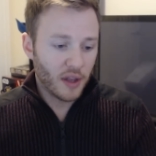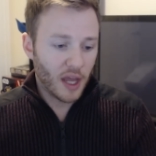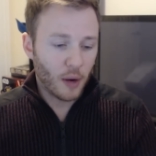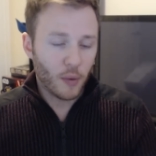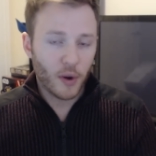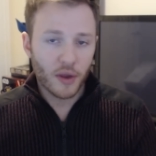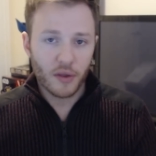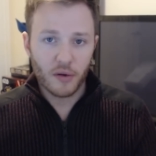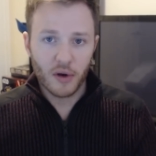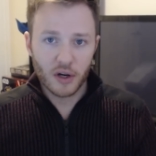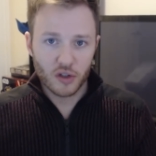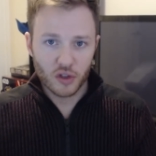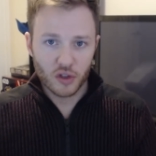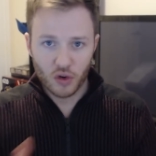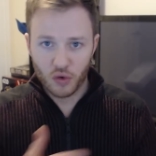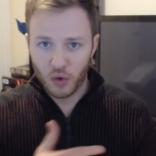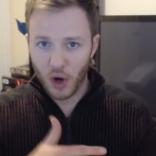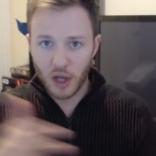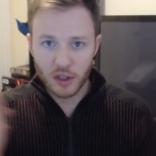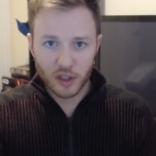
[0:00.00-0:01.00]
That way, they're not just
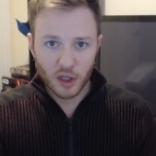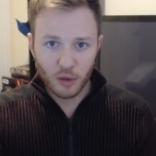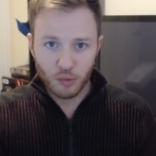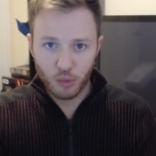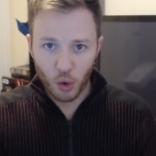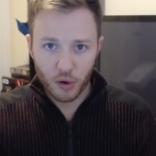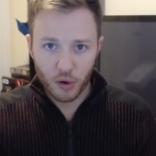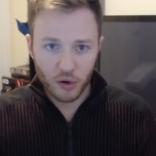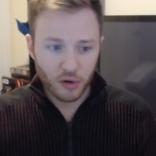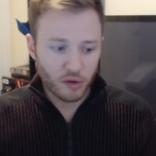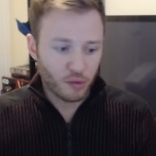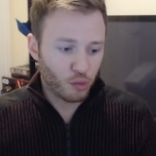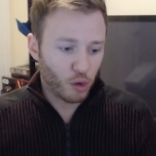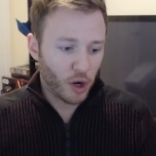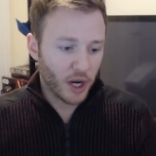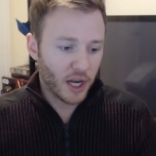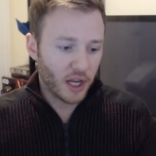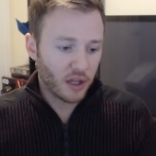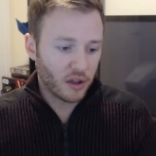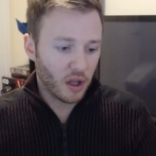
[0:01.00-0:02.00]
crossing borders and
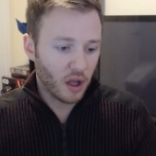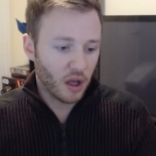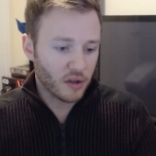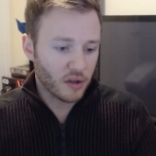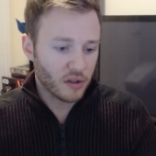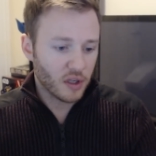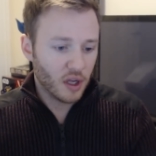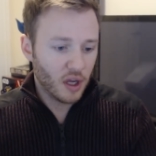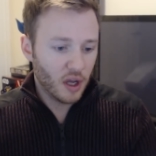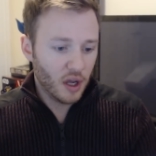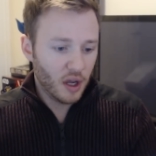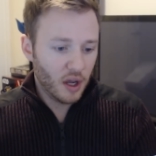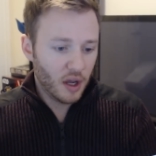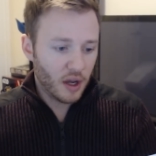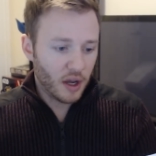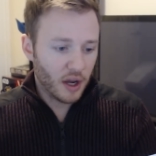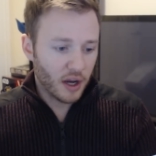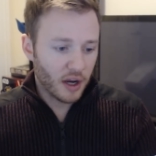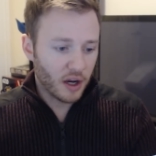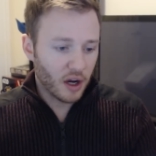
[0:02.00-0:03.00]
breaking laws
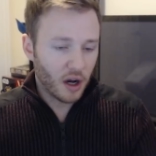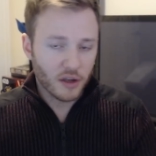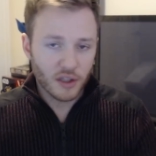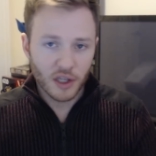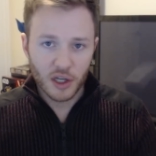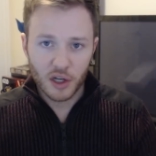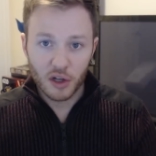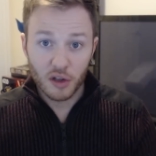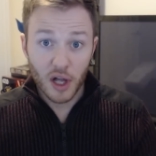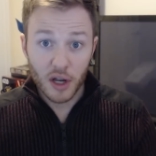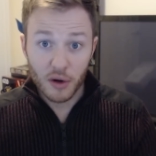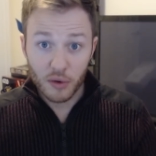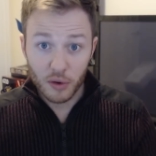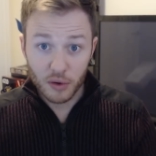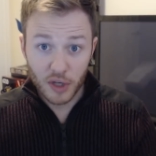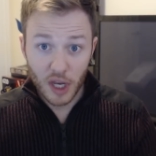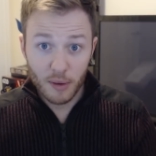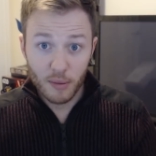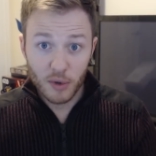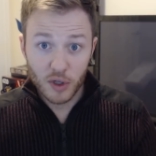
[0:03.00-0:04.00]
and causing collateral
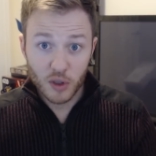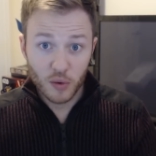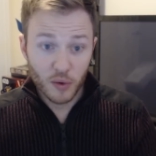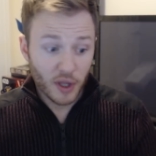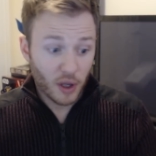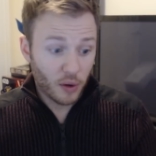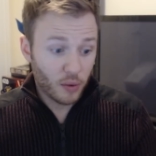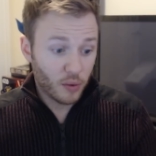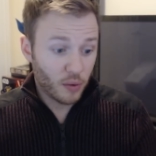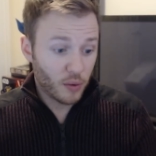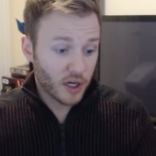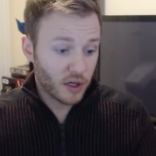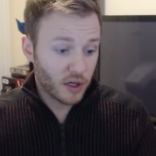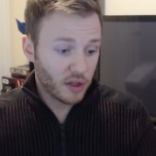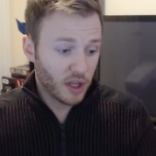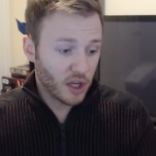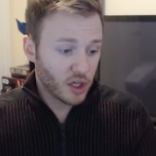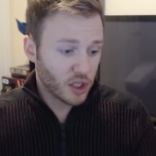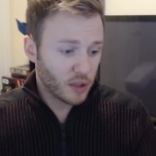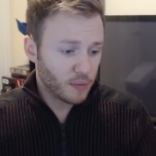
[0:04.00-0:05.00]
damage without
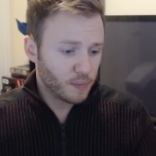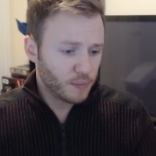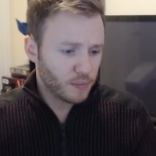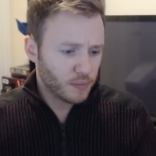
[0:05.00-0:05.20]
regulation.